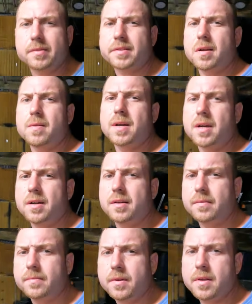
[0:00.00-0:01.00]
So
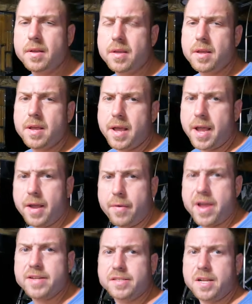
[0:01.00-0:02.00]

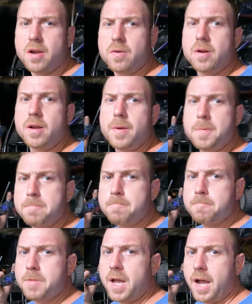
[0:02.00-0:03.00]
anyway, so
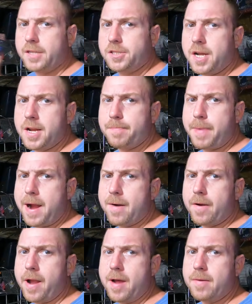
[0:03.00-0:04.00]
I shut the
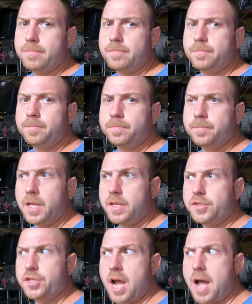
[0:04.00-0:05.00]
power down in
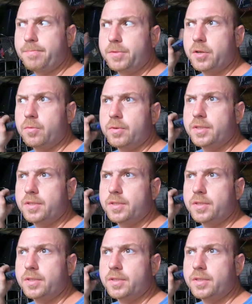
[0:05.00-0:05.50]
the shop to